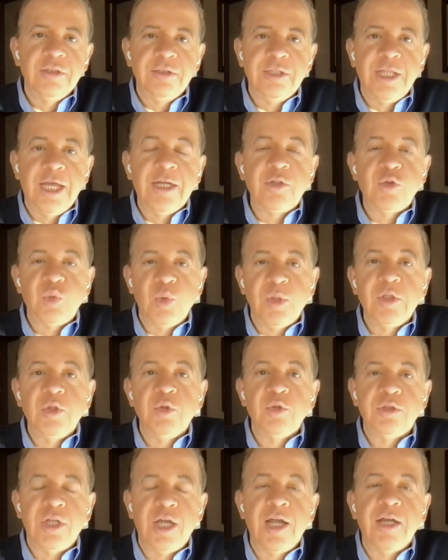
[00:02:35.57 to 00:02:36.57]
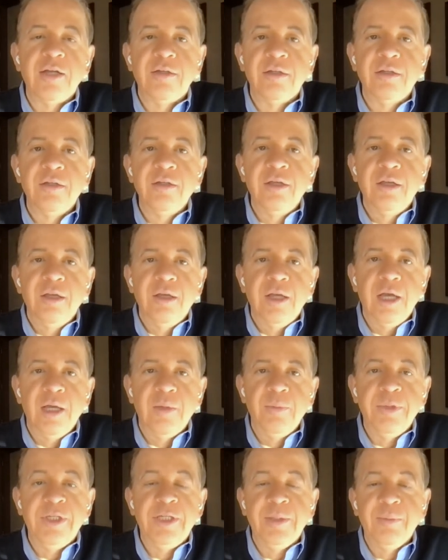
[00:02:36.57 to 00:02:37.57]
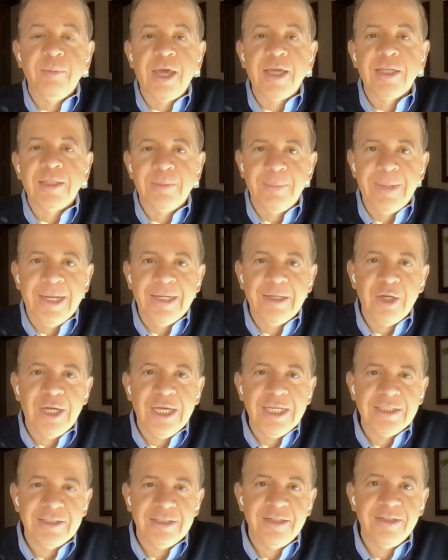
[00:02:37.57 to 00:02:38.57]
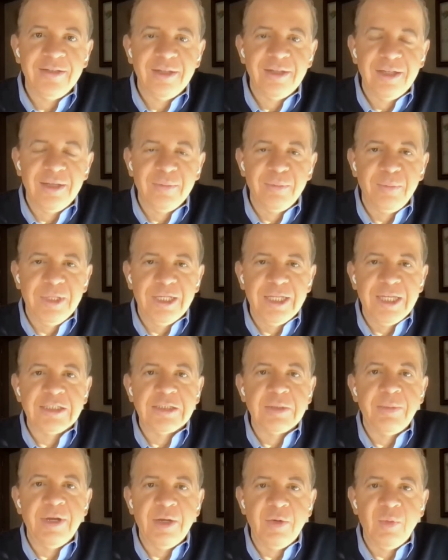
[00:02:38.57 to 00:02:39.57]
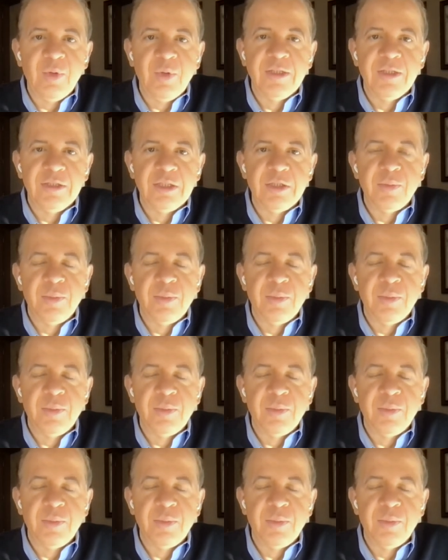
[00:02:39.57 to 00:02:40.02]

that's when you start uh, beating back the bad guys and uh, making some headway in